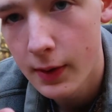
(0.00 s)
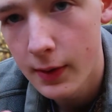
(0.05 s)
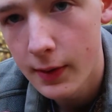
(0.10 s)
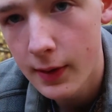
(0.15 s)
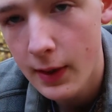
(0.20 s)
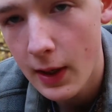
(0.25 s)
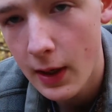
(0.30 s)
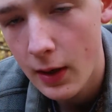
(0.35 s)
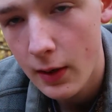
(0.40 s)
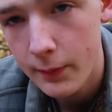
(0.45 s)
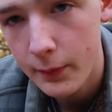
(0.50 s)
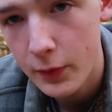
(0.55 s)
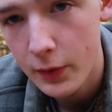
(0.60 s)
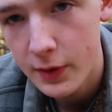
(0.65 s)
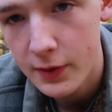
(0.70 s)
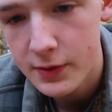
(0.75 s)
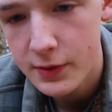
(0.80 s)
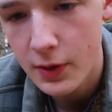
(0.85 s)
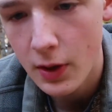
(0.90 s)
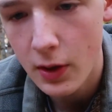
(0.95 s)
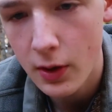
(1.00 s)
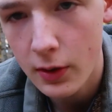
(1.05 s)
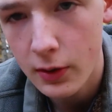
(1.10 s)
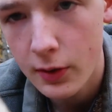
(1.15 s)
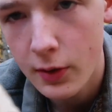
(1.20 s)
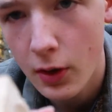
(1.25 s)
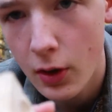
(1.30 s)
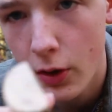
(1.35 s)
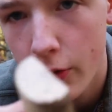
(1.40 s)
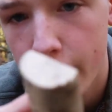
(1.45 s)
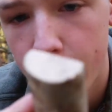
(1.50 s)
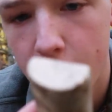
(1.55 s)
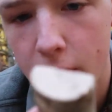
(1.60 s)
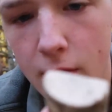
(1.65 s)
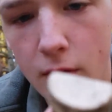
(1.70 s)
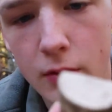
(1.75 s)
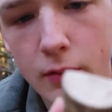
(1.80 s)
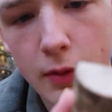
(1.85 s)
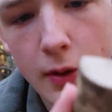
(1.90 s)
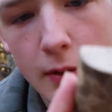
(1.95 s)
now I'm going to start carving
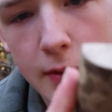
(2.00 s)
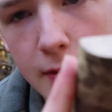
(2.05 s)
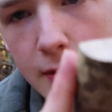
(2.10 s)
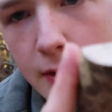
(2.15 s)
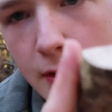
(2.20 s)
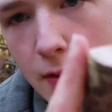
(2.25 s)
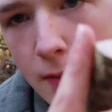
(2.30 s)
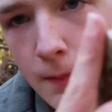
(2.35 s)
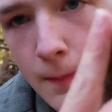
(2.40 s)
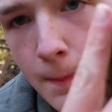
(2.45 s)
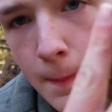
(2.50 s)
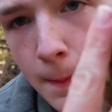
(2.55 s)
around here.